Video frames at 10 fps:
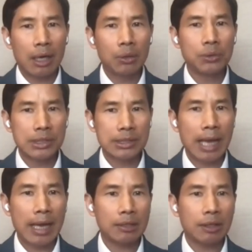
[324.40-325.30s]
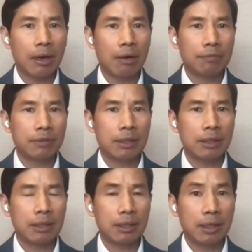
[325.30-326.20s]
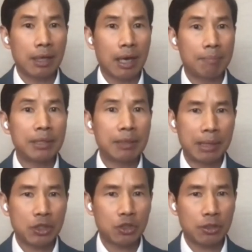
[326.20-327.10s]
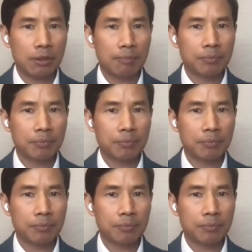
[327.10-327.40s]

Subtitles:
lose sight of the big picture,